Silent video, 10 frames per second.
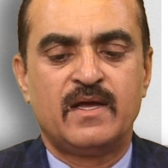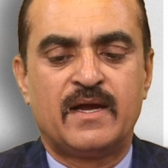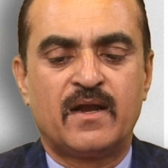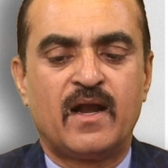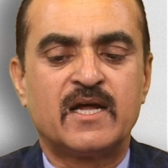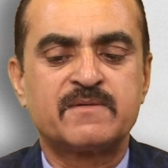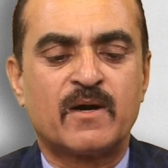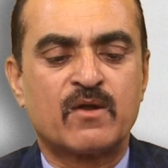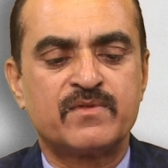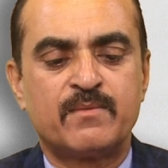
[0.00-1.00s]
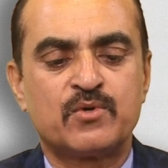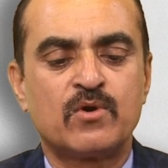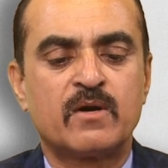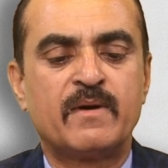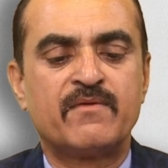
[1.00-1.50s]
and a large part of them do
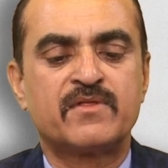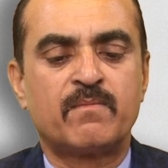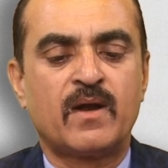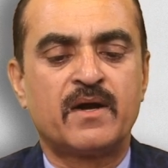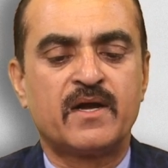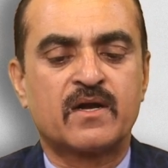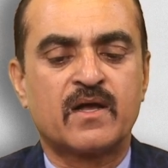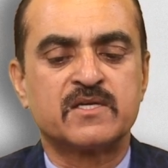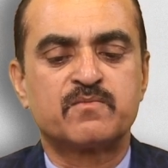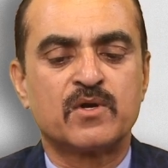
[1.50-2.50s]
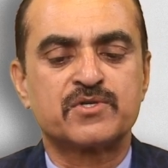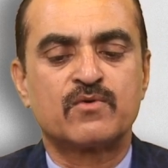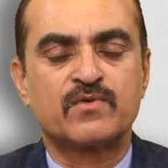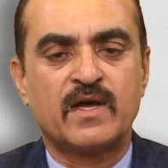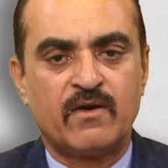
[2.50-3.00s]
not benefit the plant and cause
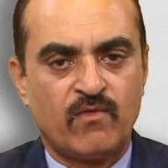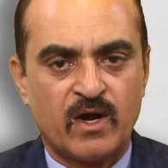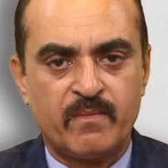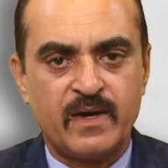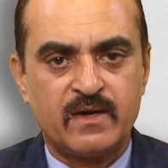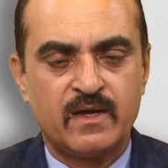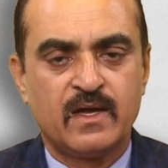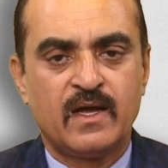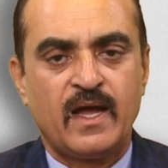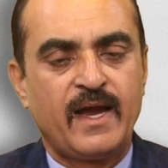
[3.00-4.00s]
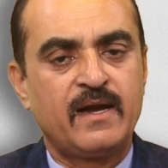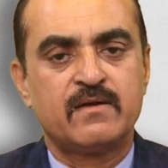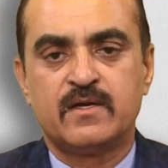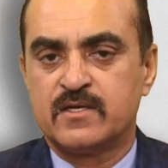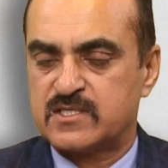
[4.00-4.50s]
pollution to the environment,
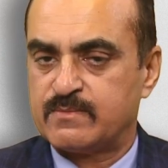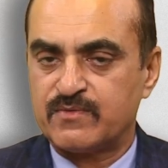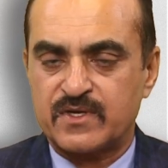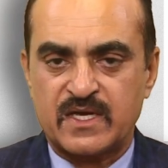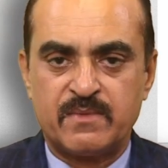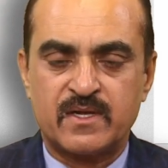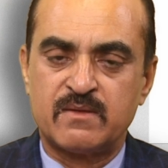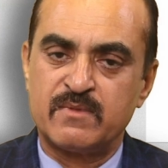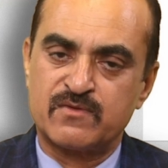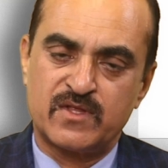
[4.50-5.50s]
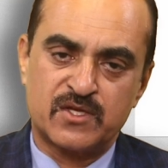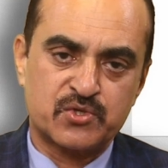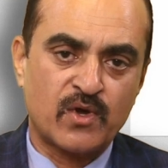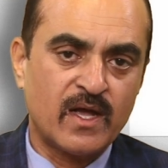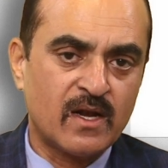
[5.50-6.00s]
and some of the chemicals they mix with the
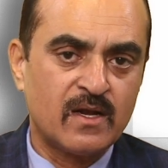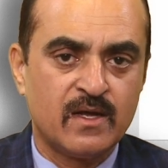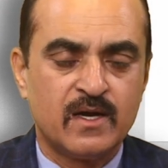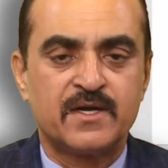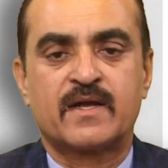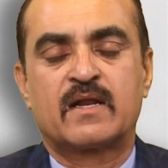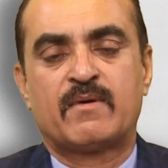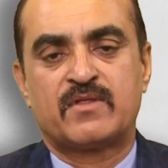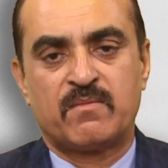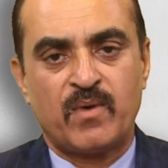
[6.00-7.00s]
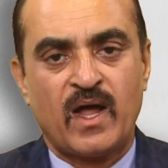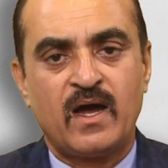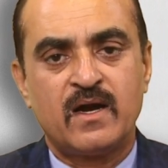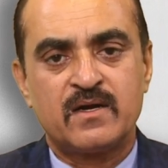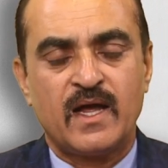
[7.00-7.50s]
soil taken by the
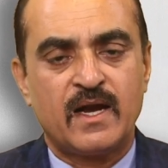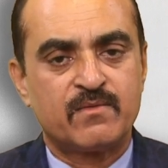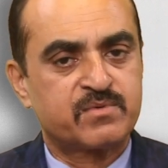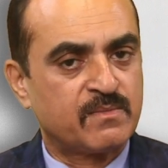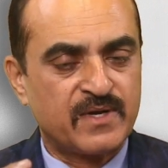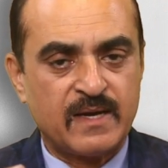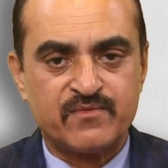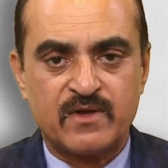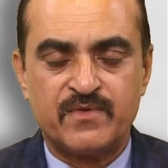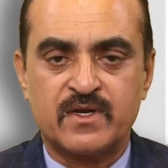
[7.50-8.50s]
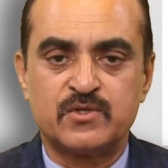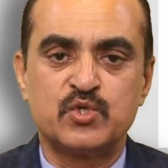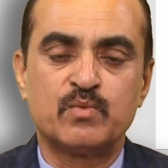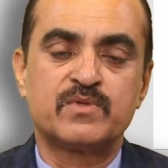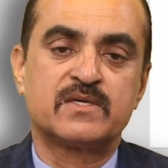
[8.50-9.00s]
plant, and sometimes when we
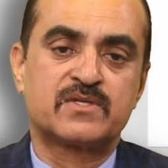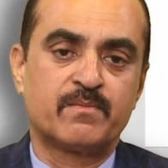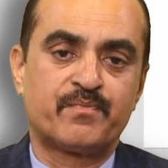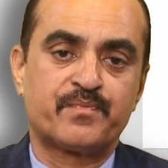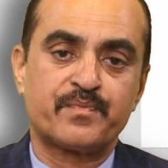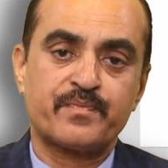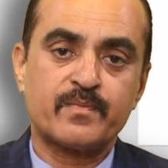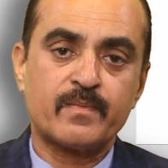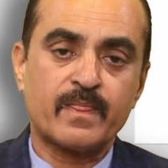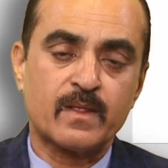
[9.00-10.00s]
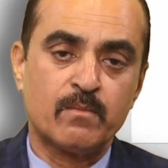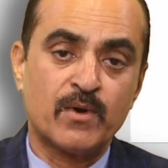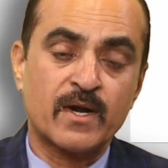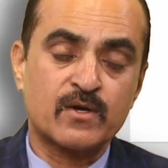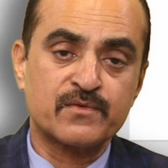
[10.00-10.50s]
consume some
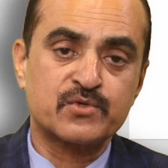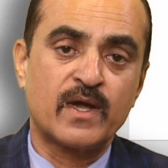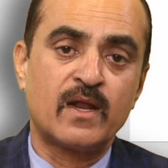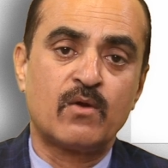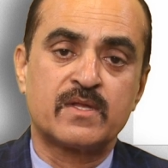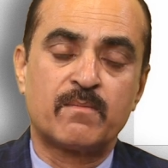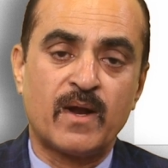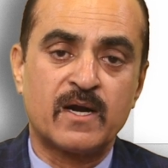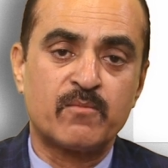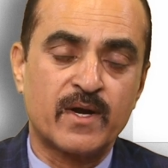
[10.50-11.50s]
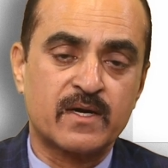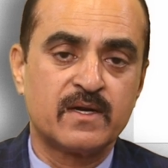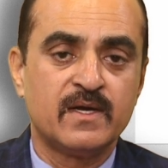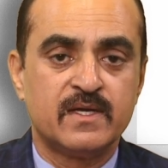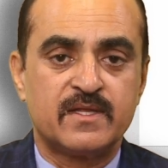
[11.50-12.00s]
product of soil or the plant
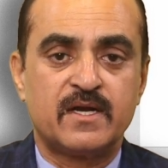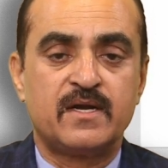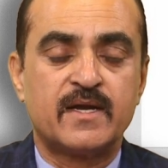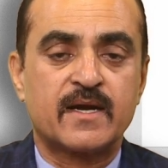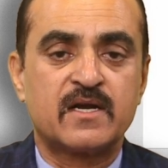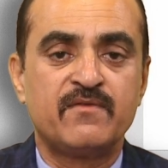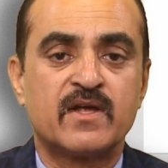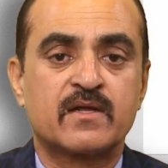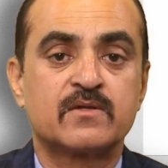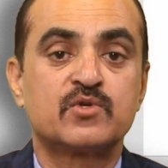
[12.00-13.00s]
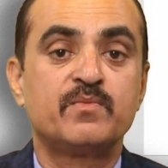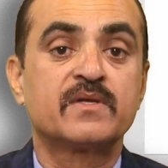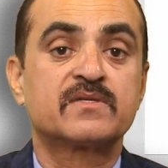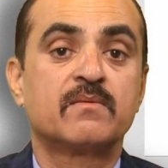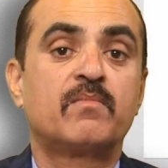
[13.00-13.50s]
product, then indirectly we are
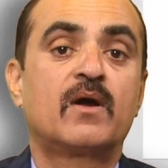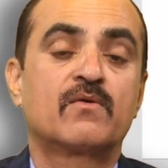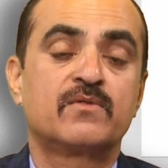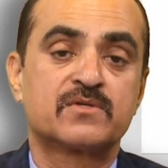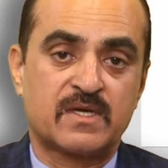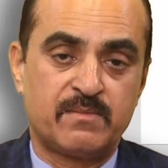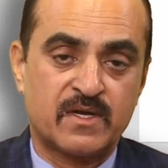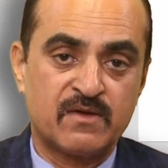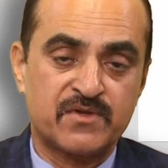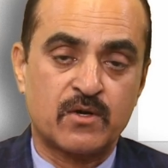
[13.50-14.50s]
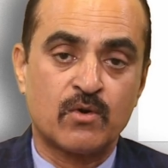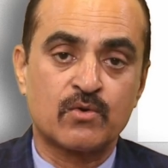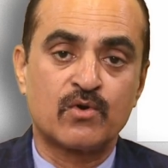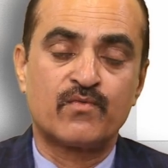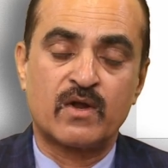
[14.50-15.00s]
consuming some part of those chemicals which are
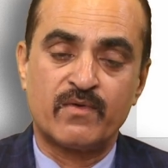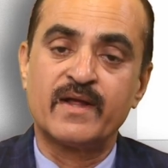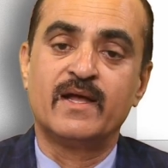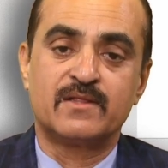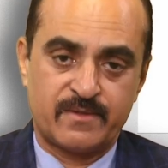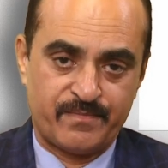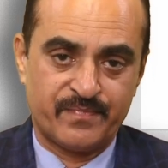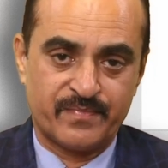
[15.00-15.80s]
not good for our health.